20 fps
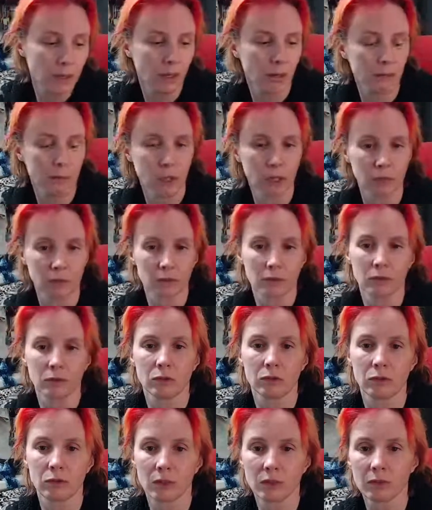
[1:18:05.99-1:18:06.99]
going to
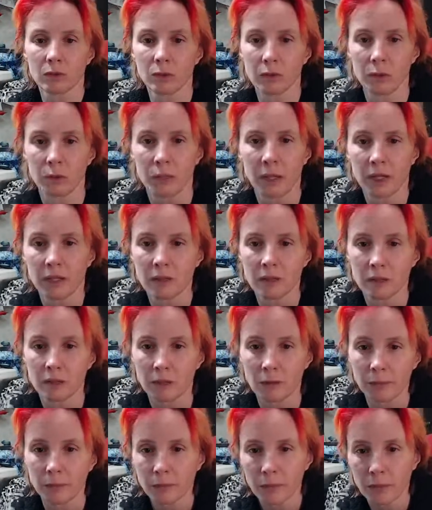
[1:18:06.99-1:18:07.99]
do this with a
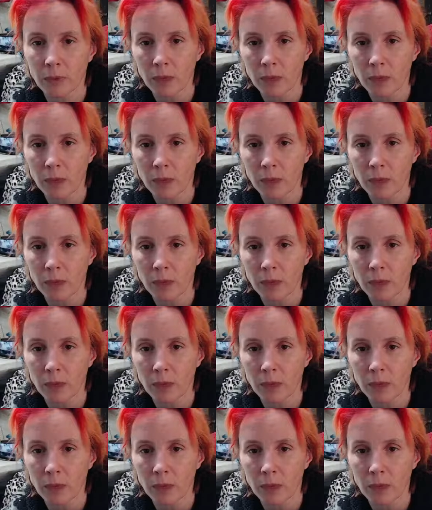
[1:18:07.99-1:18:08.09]
pencil.